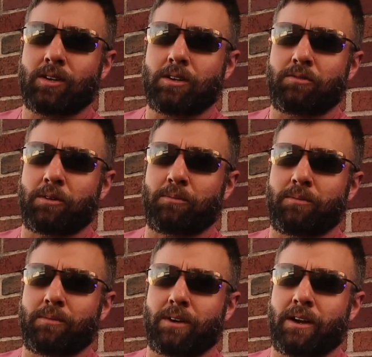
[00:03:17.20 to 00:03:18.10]
I
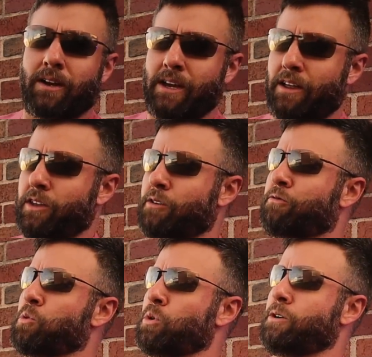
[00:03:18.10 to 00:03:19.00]
think
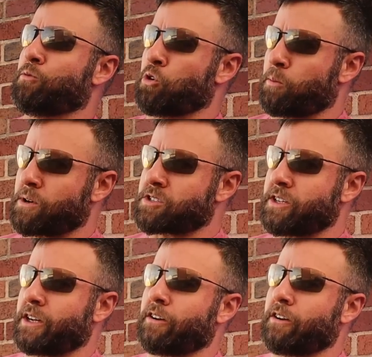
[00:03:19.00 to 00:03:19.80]
44%